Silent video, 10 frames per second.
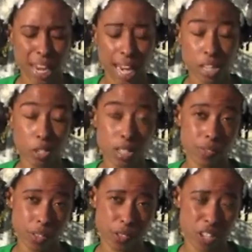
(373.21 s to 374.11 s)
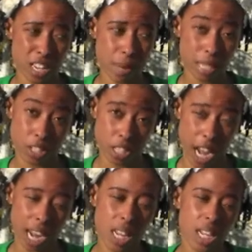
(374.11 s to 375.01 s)
and I used it for the first time
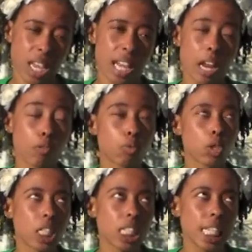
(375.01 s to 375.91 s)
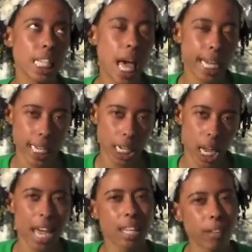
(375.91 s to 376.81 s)
yesterday and I really like it.
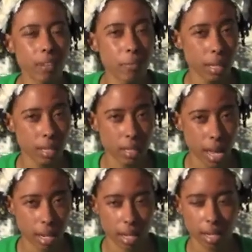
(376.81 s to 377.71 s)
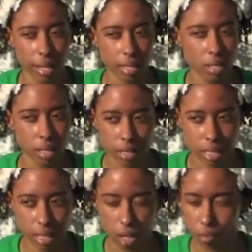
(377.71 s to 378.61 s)
I love it better than henna. Like
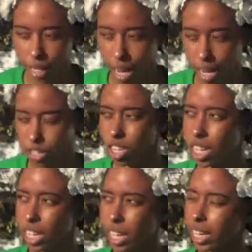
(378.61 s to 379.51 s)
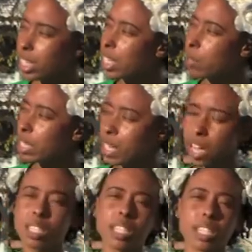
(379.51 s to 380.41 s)
seriously, oh my gosh. It what it
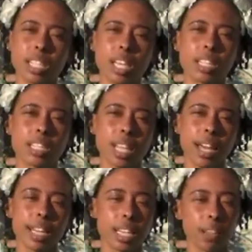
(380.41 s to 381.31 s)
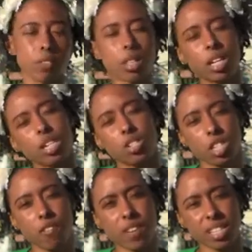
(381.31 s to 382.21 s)
does is it it's like it gives you the
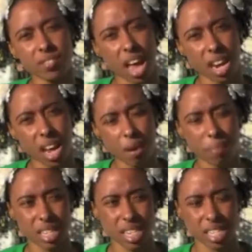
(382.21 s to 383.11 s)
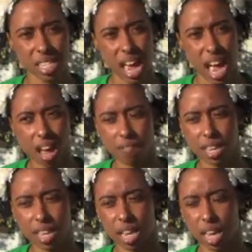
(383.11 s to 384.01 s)
conditioning effects of henna, but it doesn't have
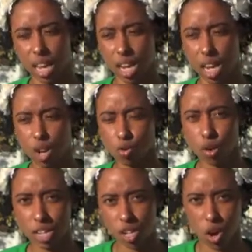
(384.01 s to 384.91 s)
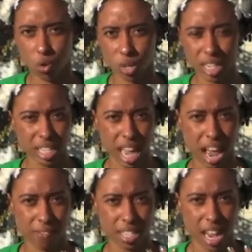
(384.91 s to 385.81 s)
a red tone. It doesn't
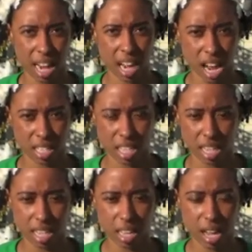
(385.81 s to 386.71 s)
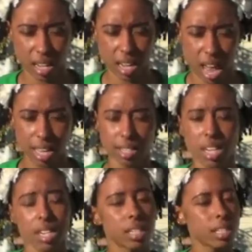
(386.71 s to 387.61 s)
have the dye content that henna has.
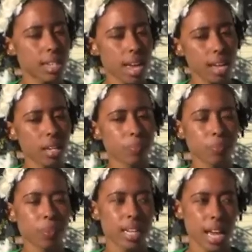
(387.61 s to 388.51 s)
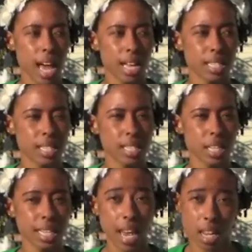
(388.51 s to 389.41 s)
Instead, it has
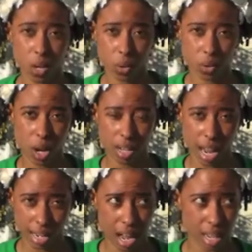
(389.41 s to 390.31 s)
yellow dye